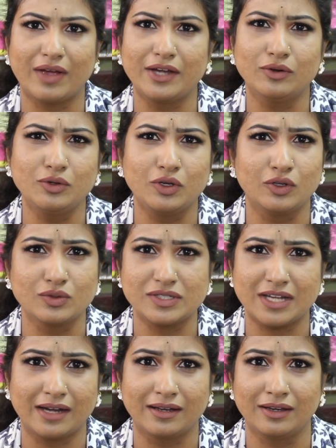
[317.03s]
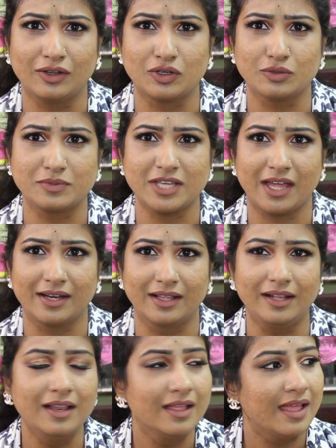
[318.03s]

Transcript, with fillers: why don't you start a YouTube channel?